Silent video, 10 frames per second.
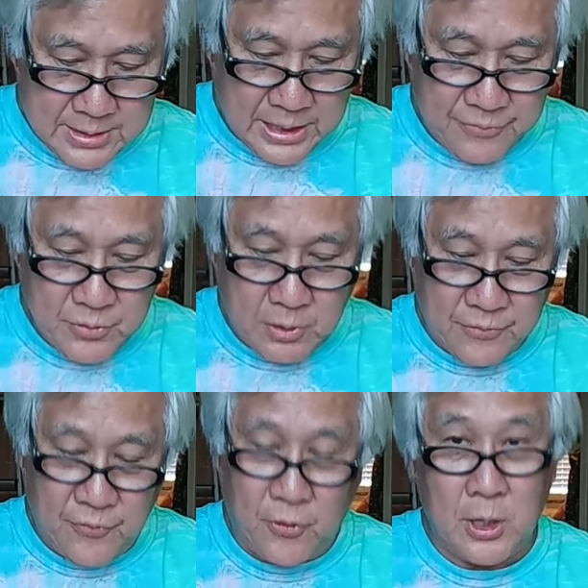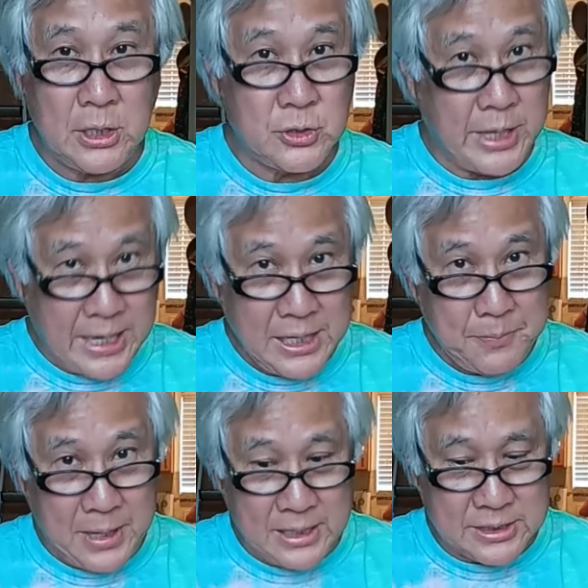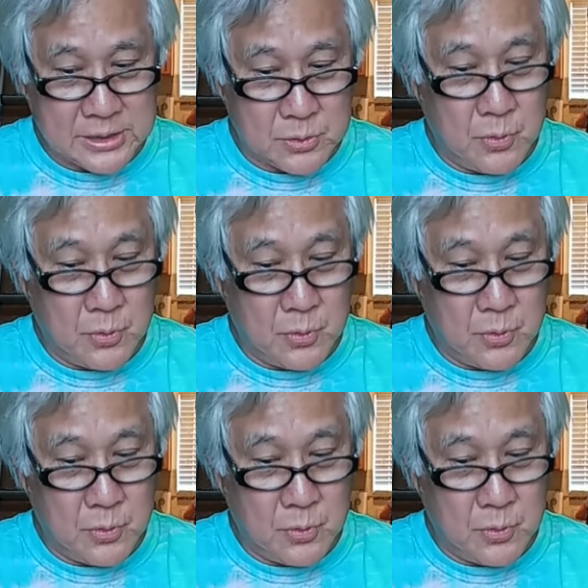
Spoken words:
Now, if you want 480 pages